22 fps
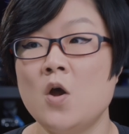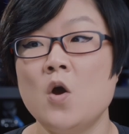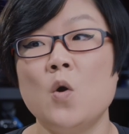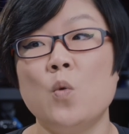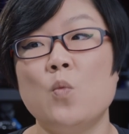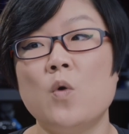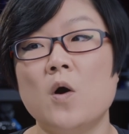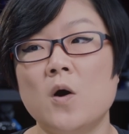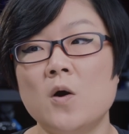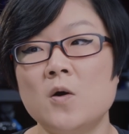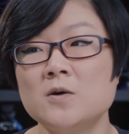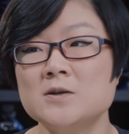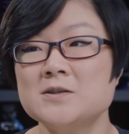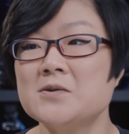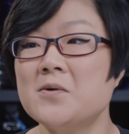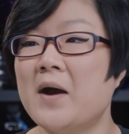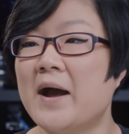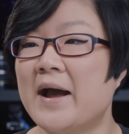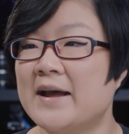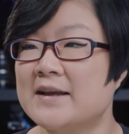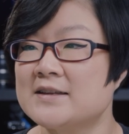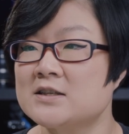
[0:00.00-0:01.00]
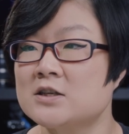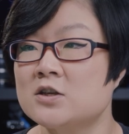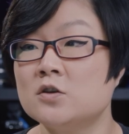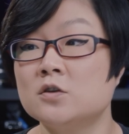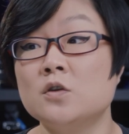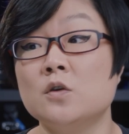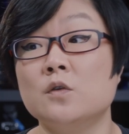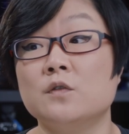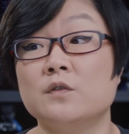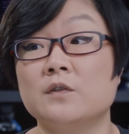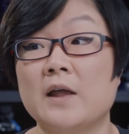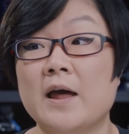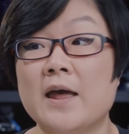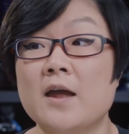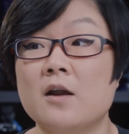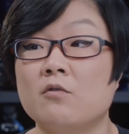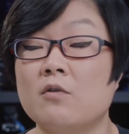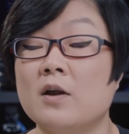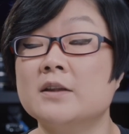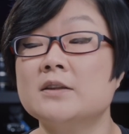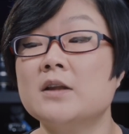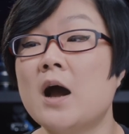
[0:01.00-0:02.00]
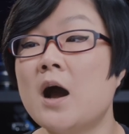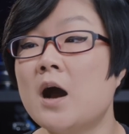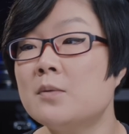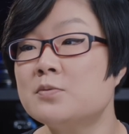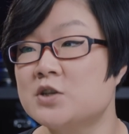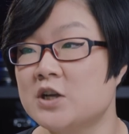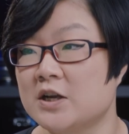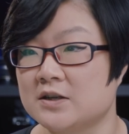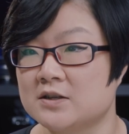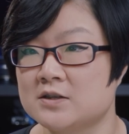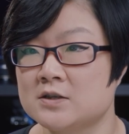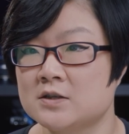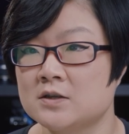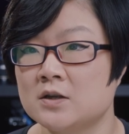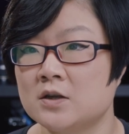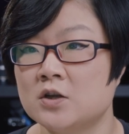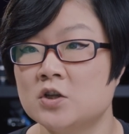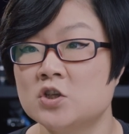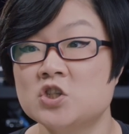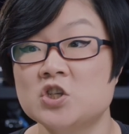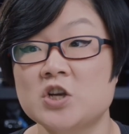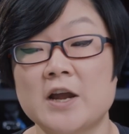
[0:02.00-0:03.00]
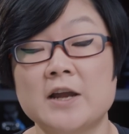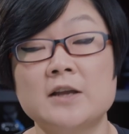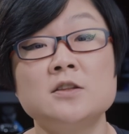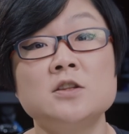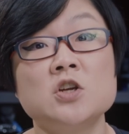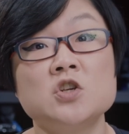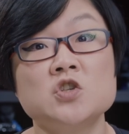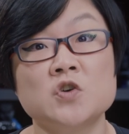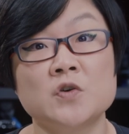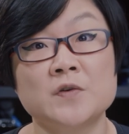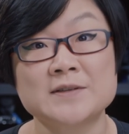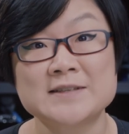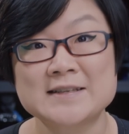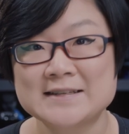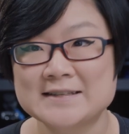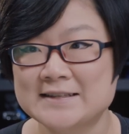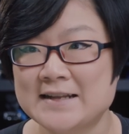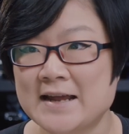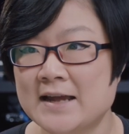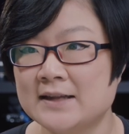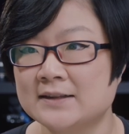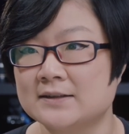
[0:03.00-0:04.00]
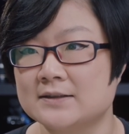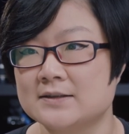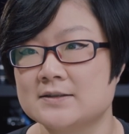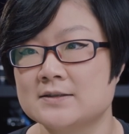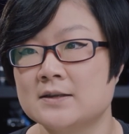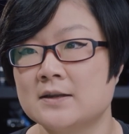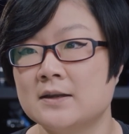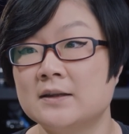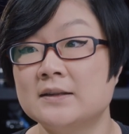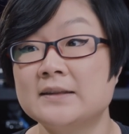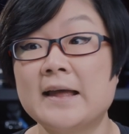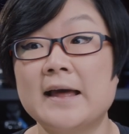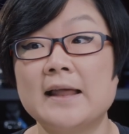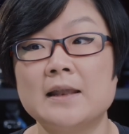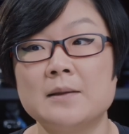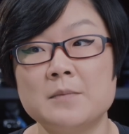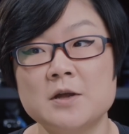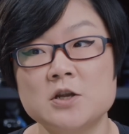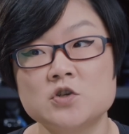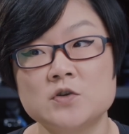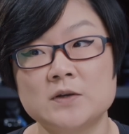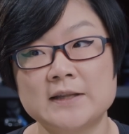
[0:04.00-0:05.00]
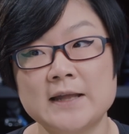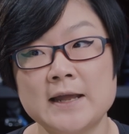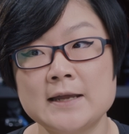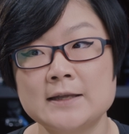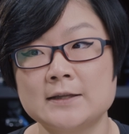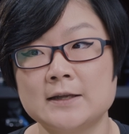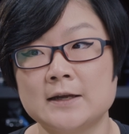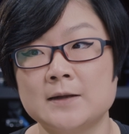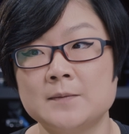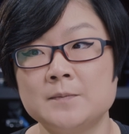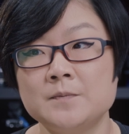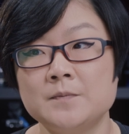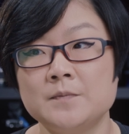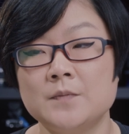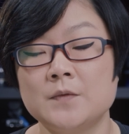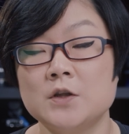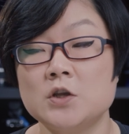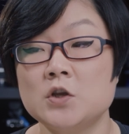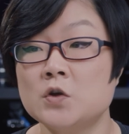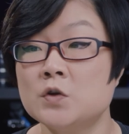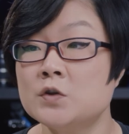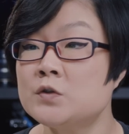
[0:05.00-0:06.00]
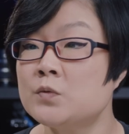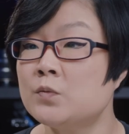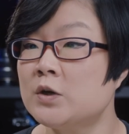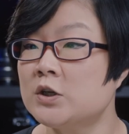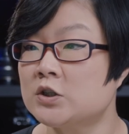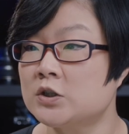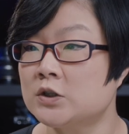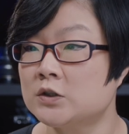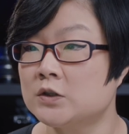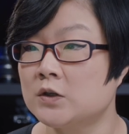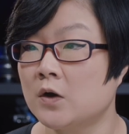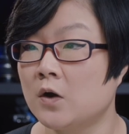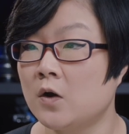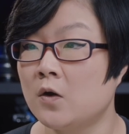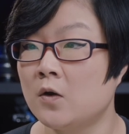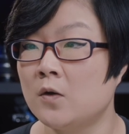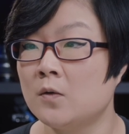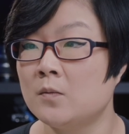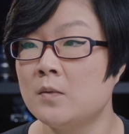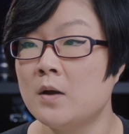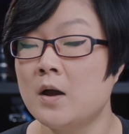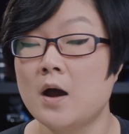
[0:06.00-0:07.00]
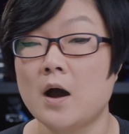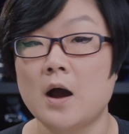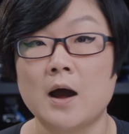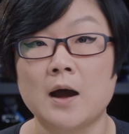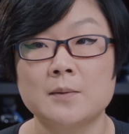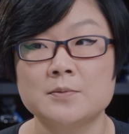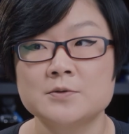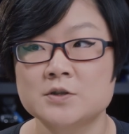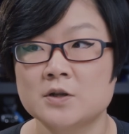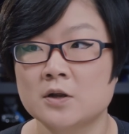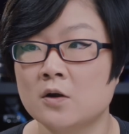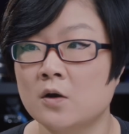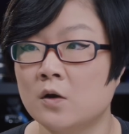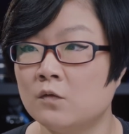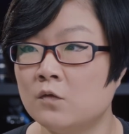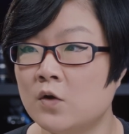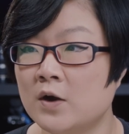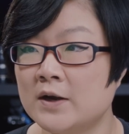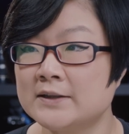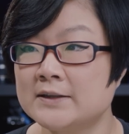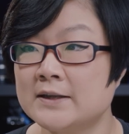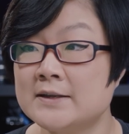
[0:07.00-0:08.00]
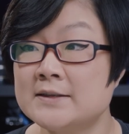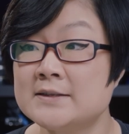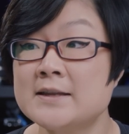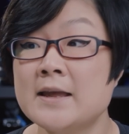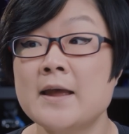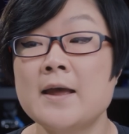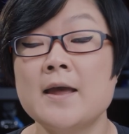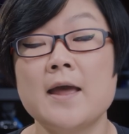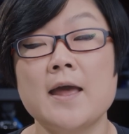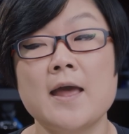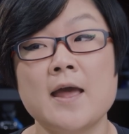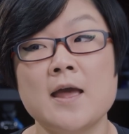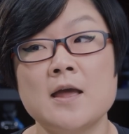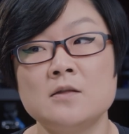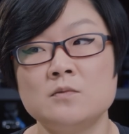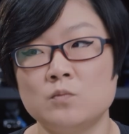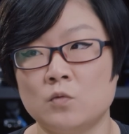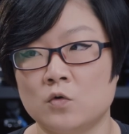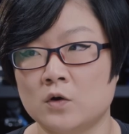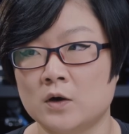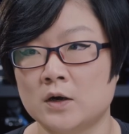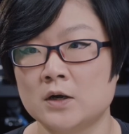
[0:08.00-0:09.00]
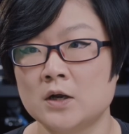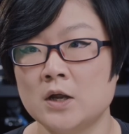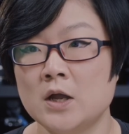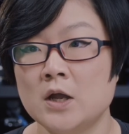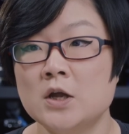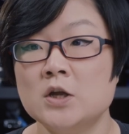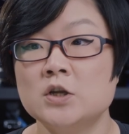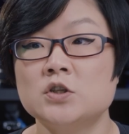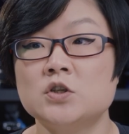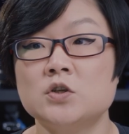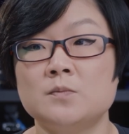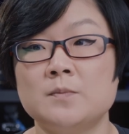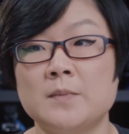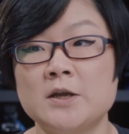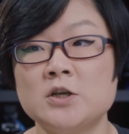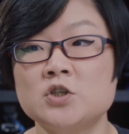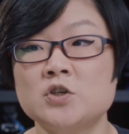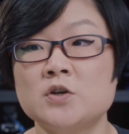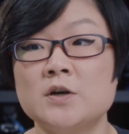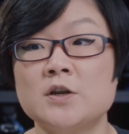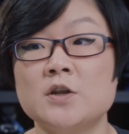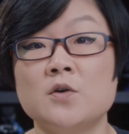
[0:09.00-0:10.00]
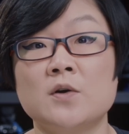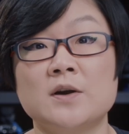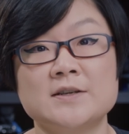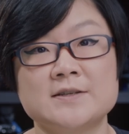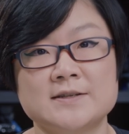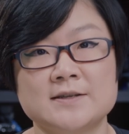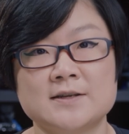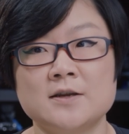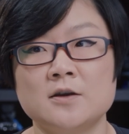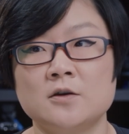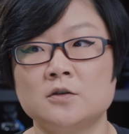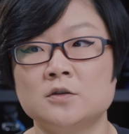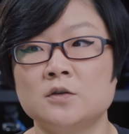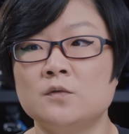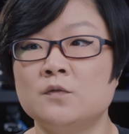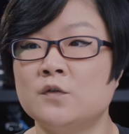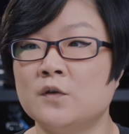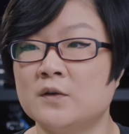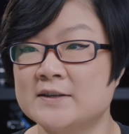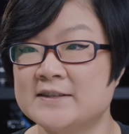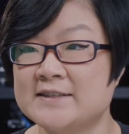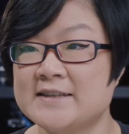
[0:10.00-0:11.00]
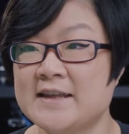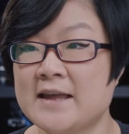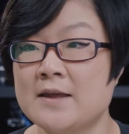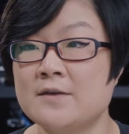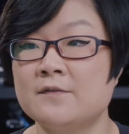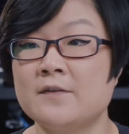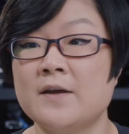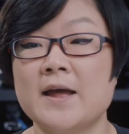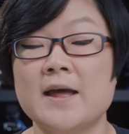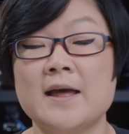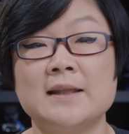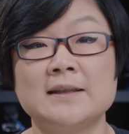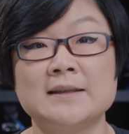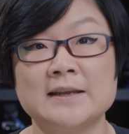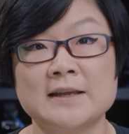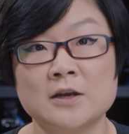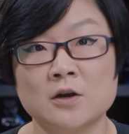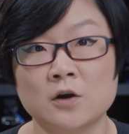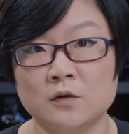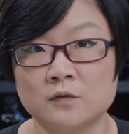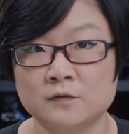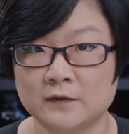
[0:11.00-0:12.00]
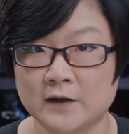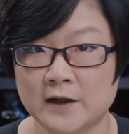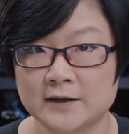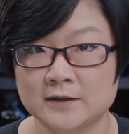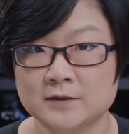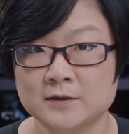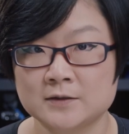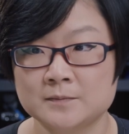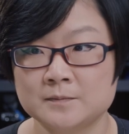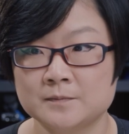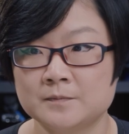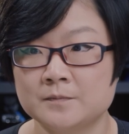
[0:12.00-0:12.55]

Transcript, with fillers: We'll also ask you to fly around objects, check the drone's status, telemetry data, use return to home, obstacle avoidance, and more to make sure you are skilled for safe and legal flight.